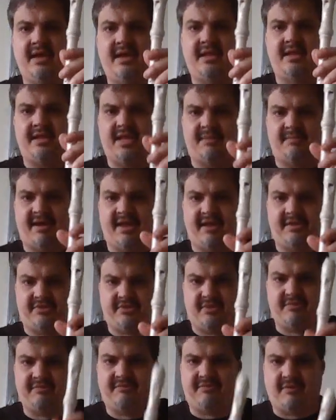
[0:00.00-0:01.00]
that my
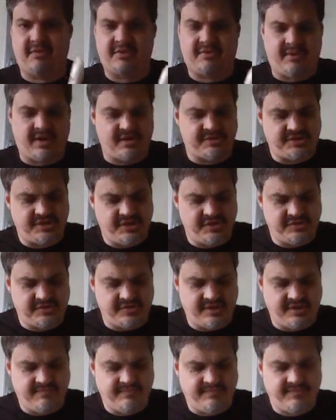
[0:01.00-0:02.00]
third and fourth graders are
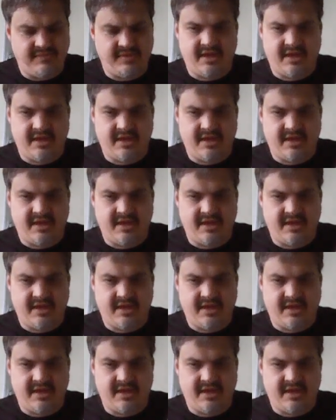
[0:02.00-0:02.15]
using,